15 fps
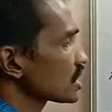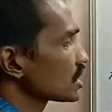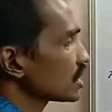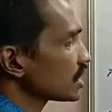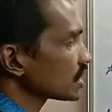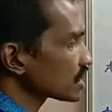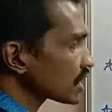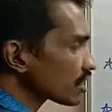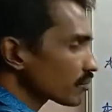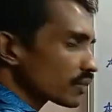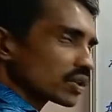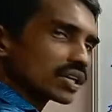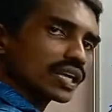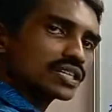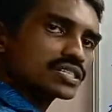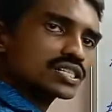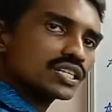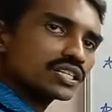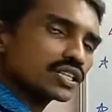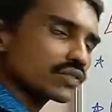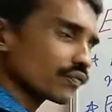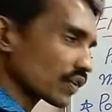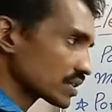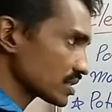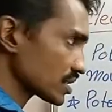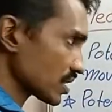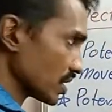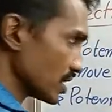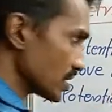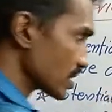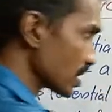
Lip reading: electric potential difference is,